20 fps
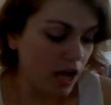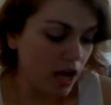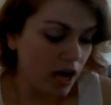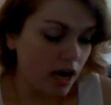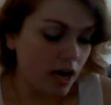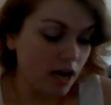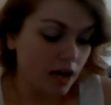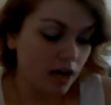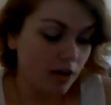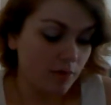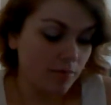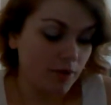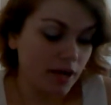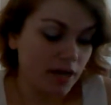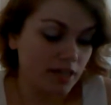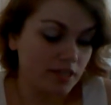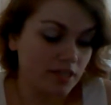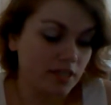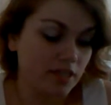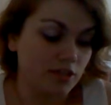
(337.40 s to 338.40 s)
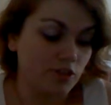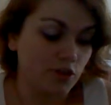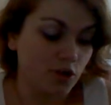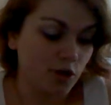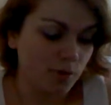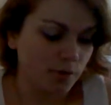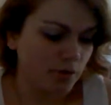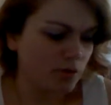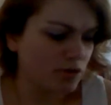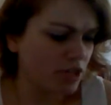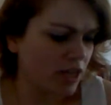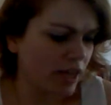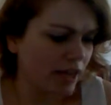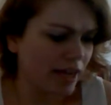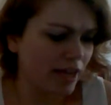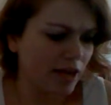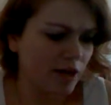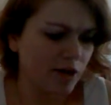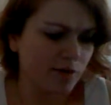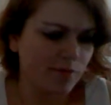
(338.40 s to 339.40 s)
I did Turbo
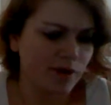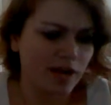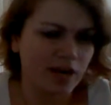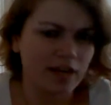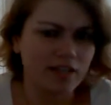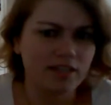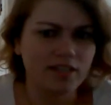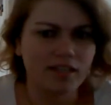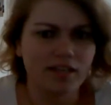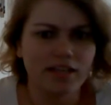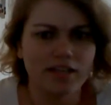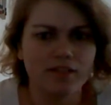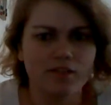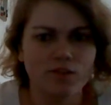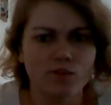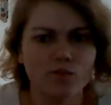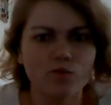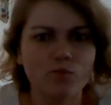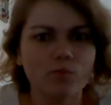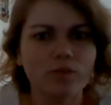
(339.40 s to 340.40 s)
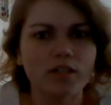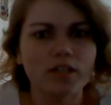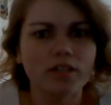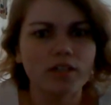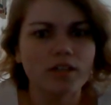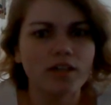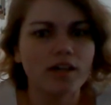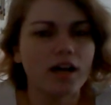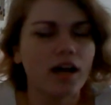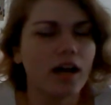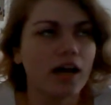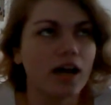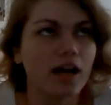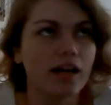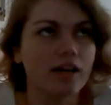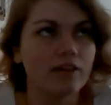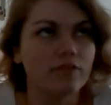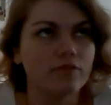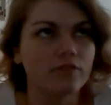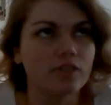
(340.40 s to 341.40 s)
Jam, I did Zumba,
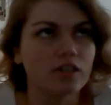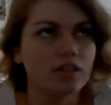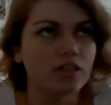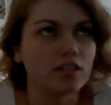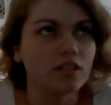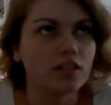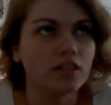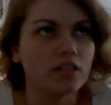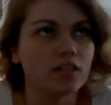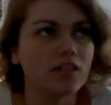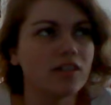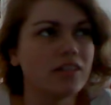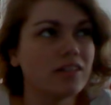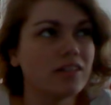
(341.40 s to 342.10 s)
I have done